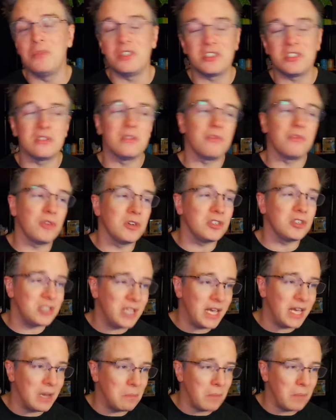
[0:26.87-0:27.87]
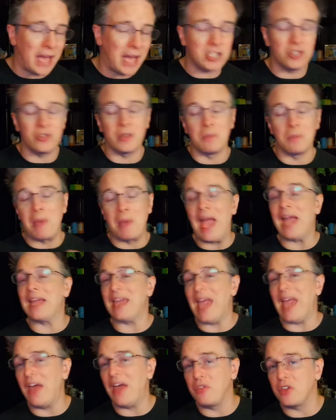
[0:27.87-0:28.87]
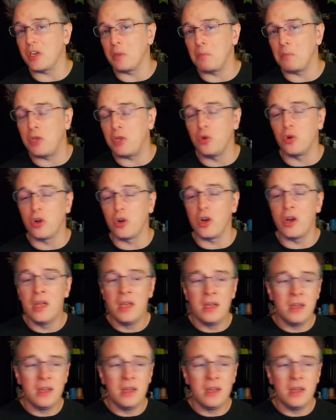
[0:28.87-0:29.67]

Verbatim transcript: This is the first day I'm actually back at the computer,